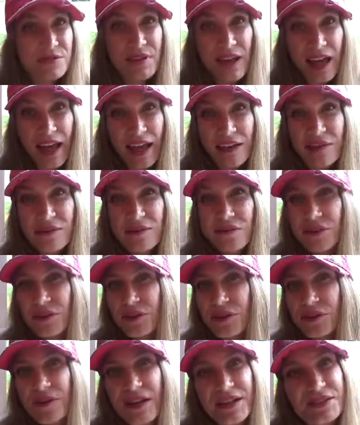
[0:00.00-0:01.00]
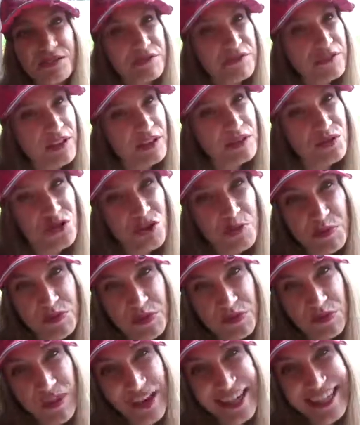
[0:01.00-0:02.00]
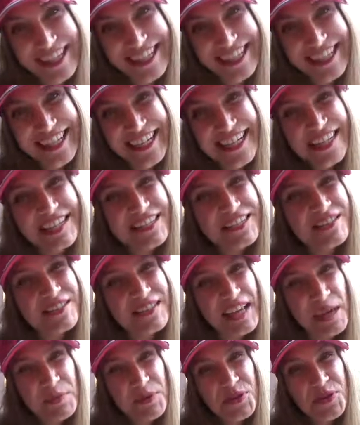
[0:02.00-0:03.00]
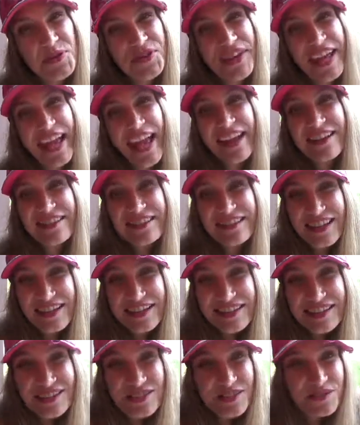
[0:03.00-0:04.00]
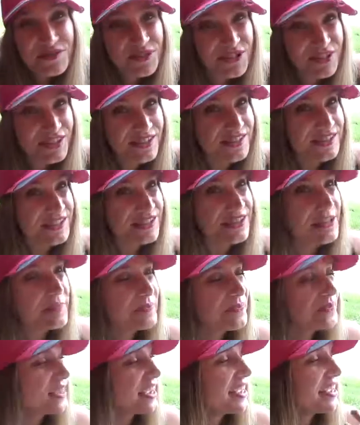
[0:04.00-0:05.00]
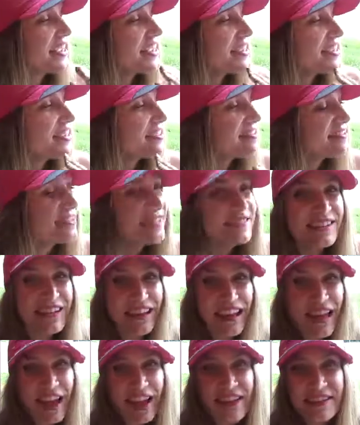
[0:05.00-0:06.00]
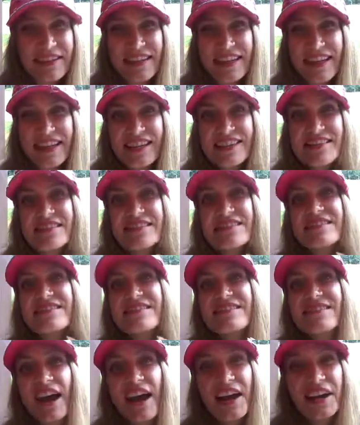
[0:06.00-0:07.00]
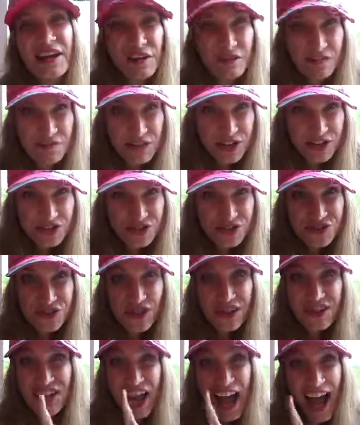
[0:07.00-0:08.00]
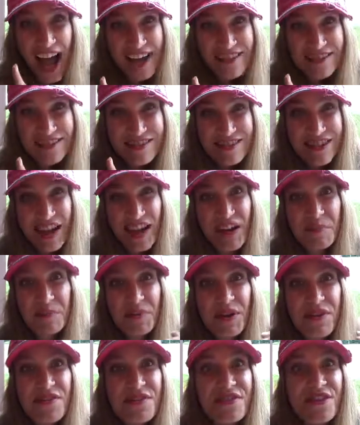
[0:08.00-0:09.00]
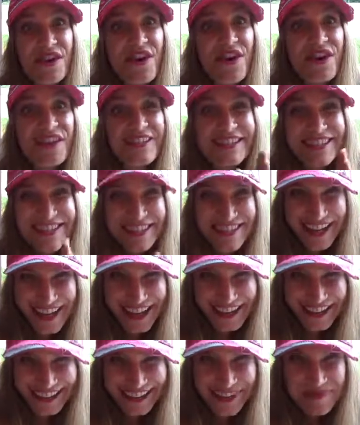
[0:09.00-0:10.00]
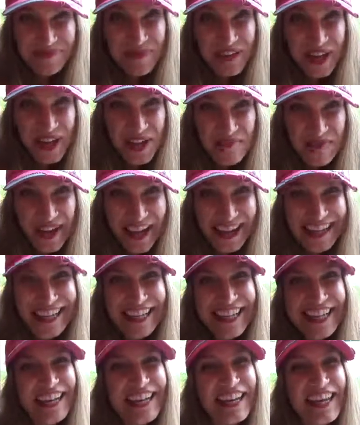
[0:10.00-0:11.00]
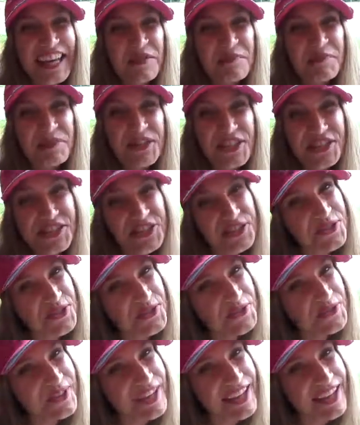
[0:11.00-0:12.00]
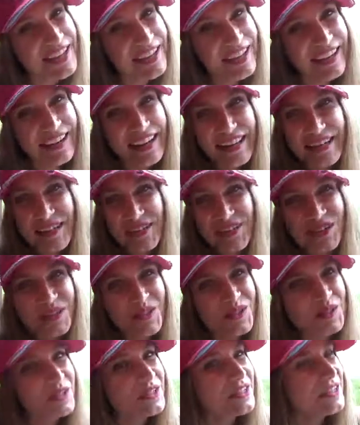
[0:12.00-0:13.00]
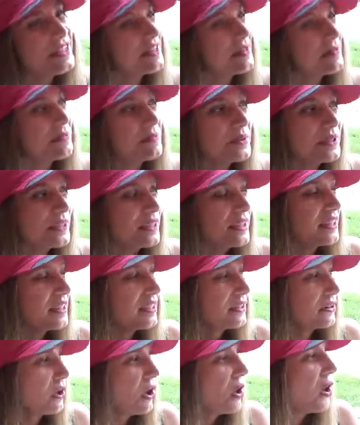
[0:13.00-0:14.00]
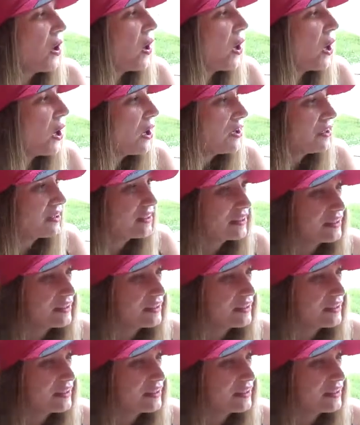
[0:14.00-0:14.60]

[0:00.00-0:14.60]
life, as you fellowship with Christ, to tap into the ecstasies of Jesus, that he is the delight, that he is the desire of nations, not a desire, but the desire. Amen? Let him touch us today, and let us just be in awe